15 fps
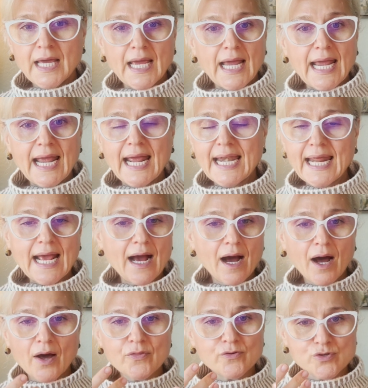any
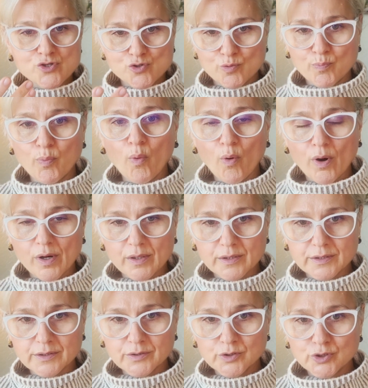other
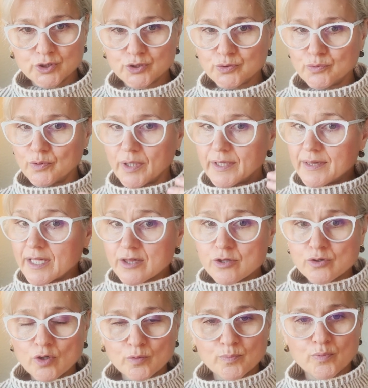support to another
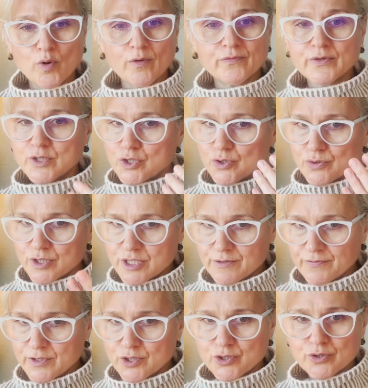nonprofit, to
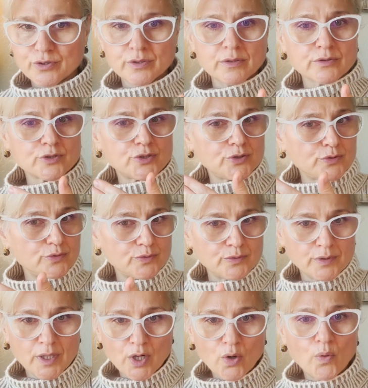individual, to
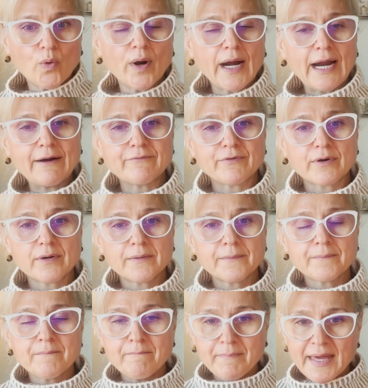whoever,
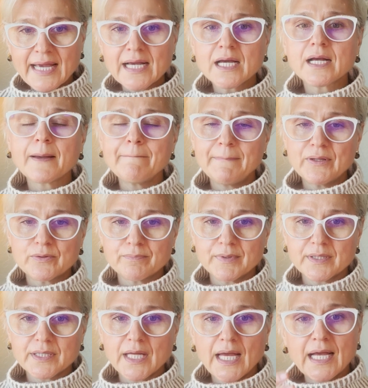make a
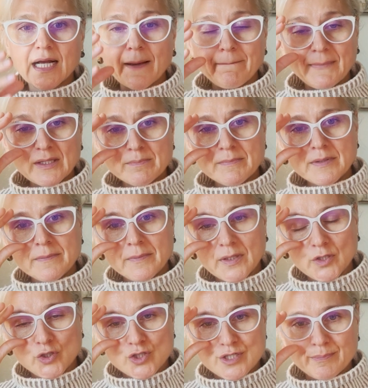commitment
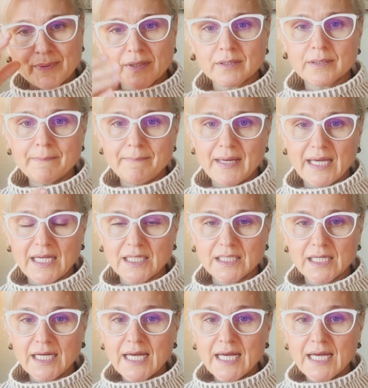typically made